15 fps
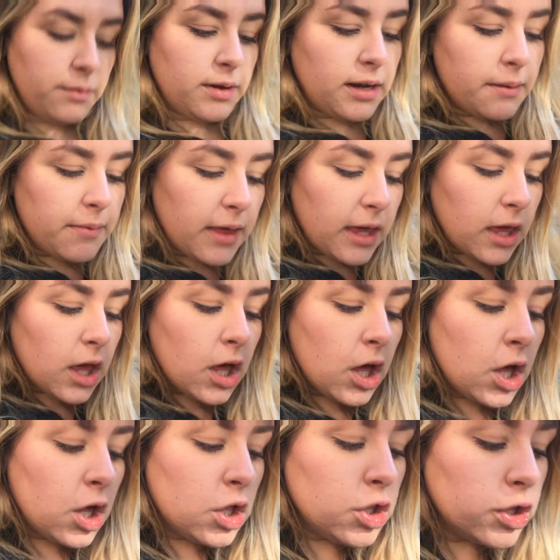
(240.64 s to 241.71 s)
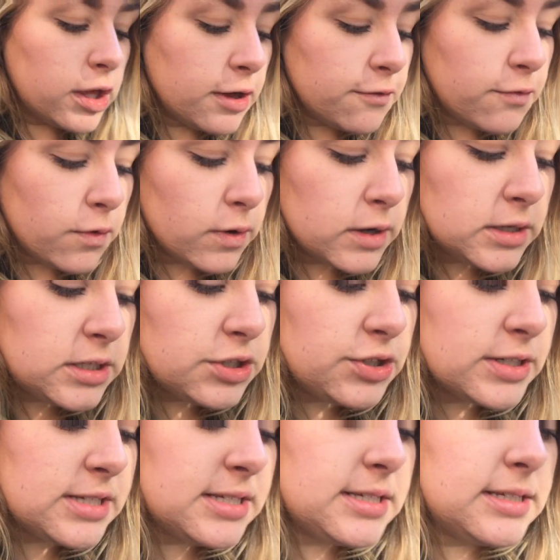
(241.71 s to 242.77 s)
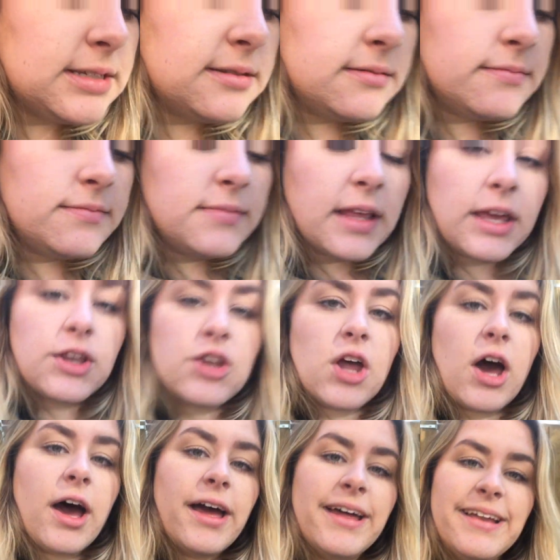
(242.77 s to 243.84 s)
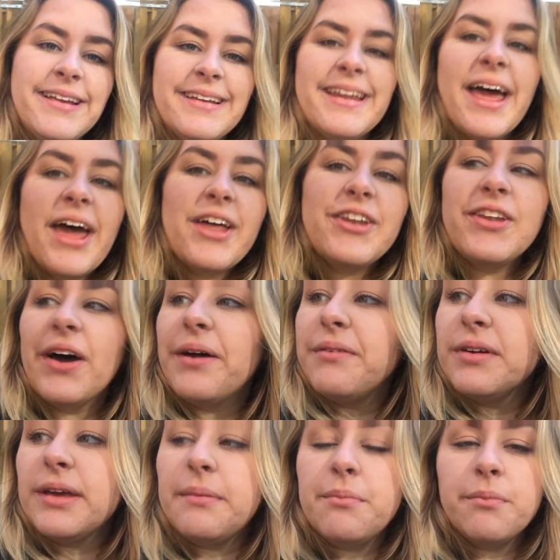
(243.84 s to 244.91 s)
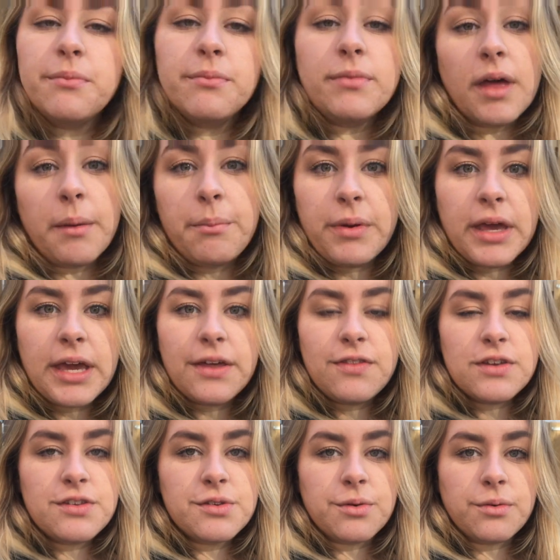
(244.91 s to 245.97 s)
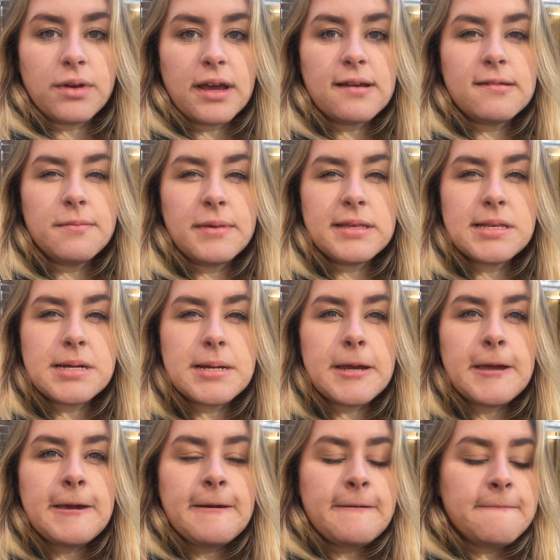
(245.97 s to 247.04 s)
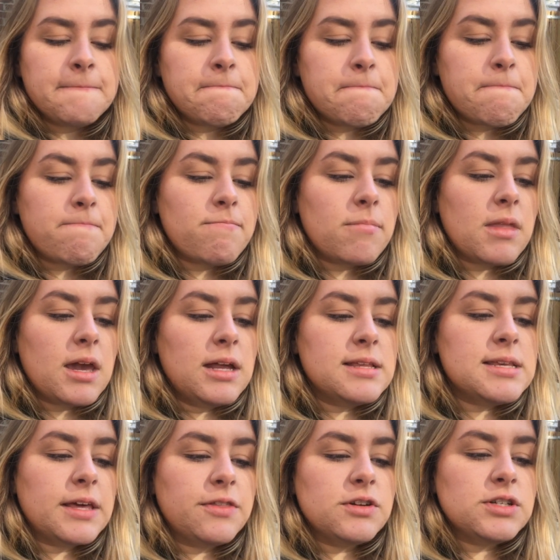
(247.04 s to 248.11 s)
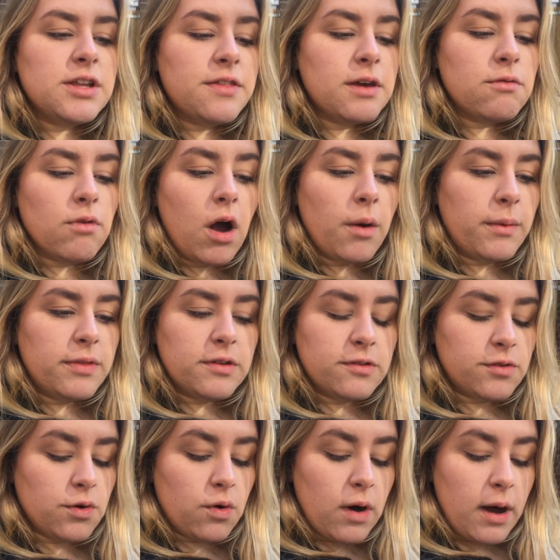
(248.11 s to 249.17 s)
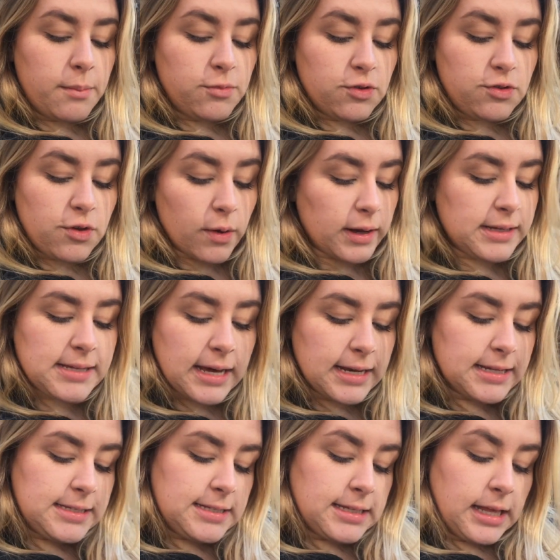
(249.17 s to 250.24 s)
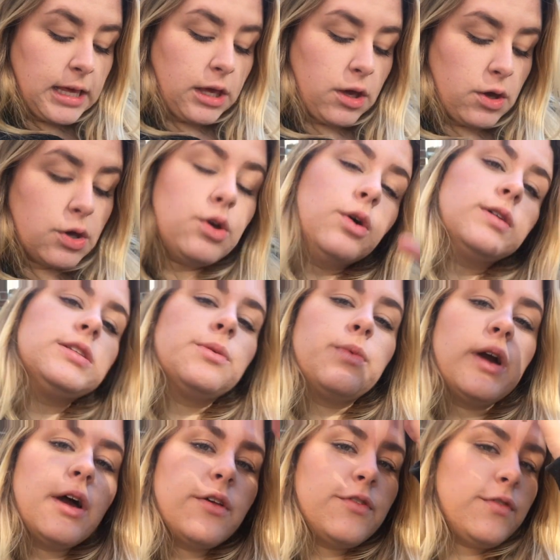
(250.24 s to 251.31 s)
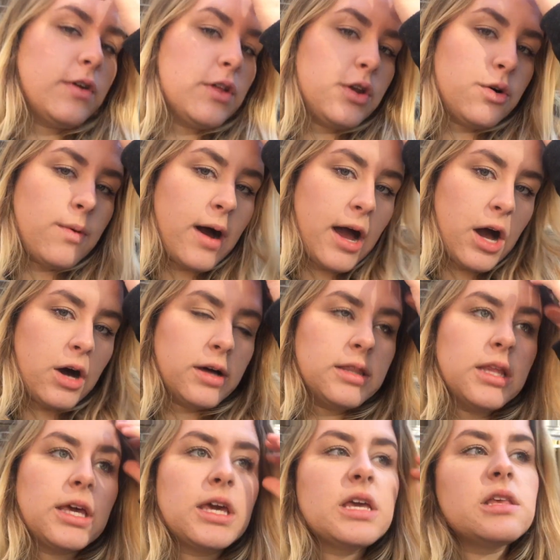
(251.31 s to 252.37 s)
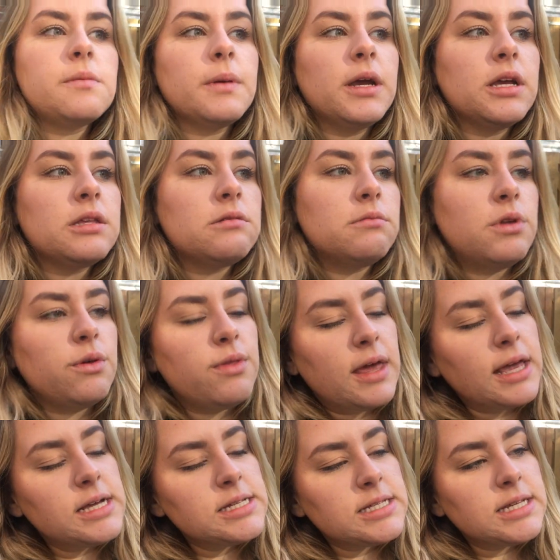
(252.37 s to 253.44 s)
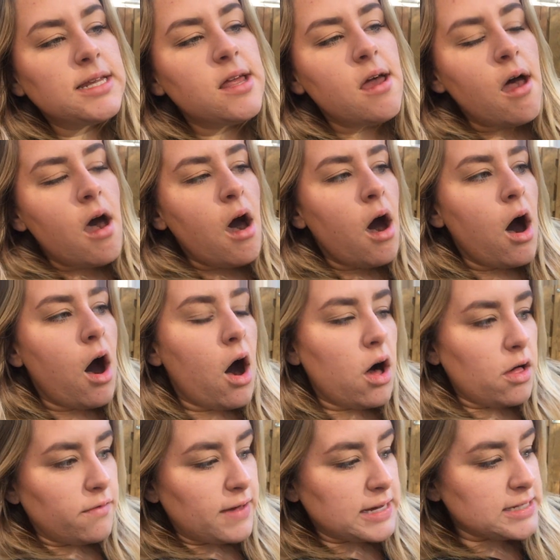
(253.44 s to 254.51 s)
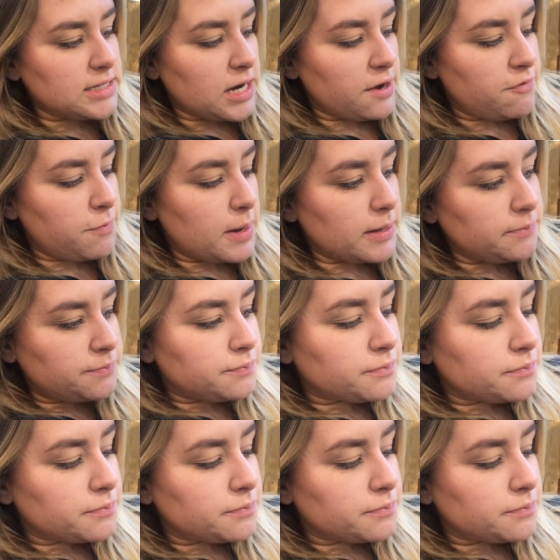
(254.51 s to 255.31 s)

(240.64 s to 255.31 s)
when I'm looking forward to just not being at this school next semester. And it's there's nothing wrong with this school. I'm just so excited to go somewhere else for a little while and experience some new things and all of that stuff. But